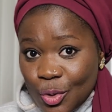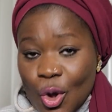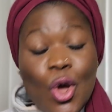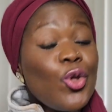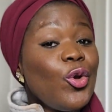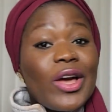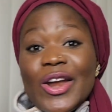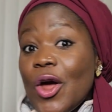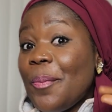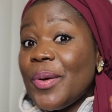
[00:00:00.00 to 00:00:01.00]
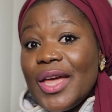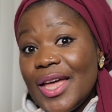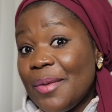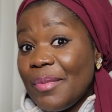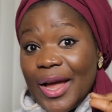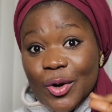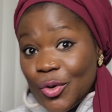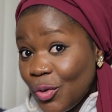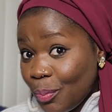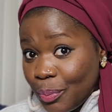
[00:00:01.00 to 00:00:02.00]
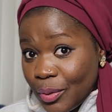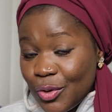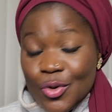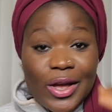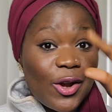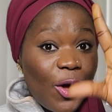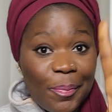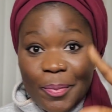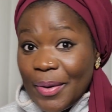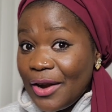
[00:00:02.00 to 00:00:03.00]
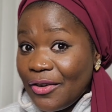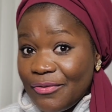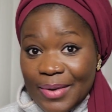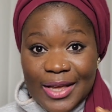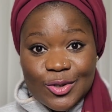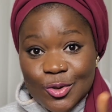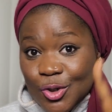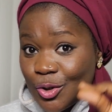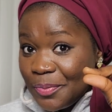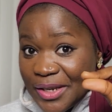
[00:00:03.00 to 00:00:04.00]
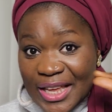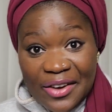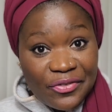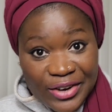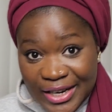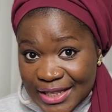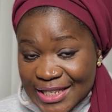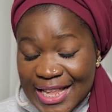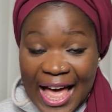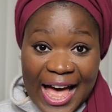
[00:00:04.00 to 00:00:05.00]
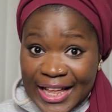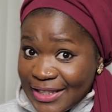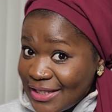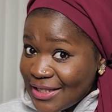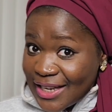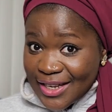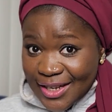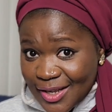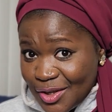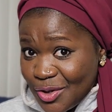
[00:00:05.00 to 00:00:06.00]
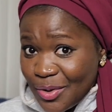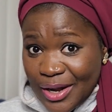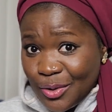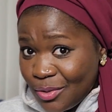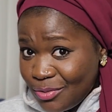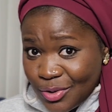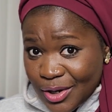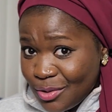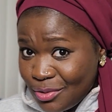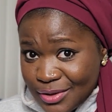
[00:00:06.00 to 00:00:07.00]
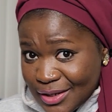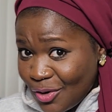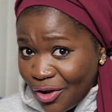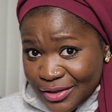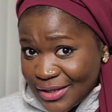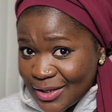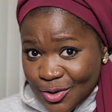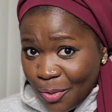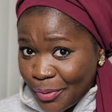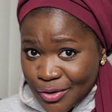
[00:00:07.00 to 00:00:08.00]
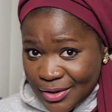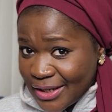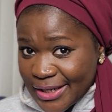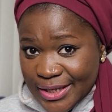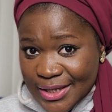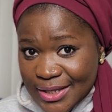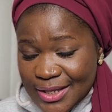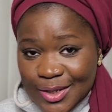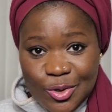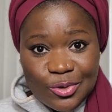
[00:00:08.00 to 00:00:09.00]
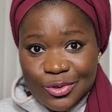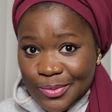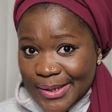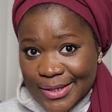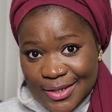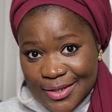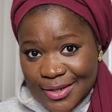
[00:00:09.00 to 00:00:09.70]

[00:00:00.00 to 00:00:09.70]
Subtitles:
So you cannot be in my group. You cannot be part of my social media friends, and you are losing all these opportunities. Don't do it.